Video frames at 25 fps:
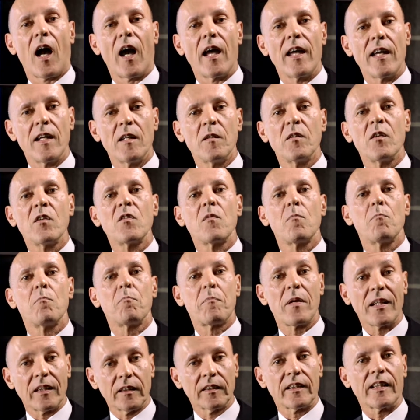in
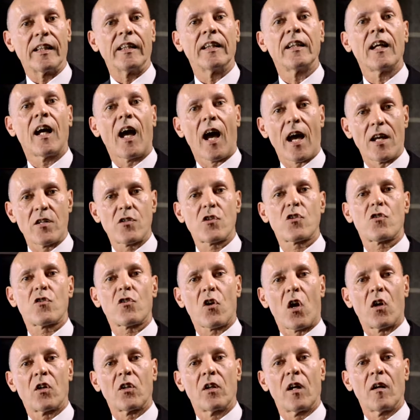building a
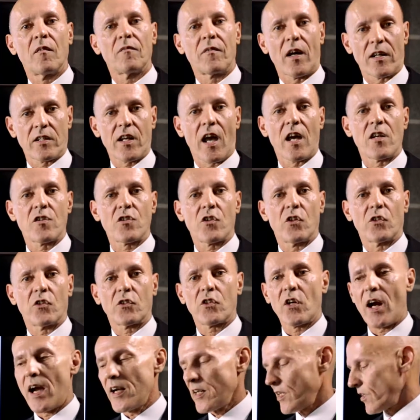strong vocational
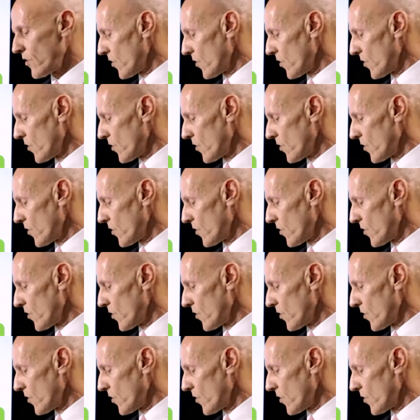training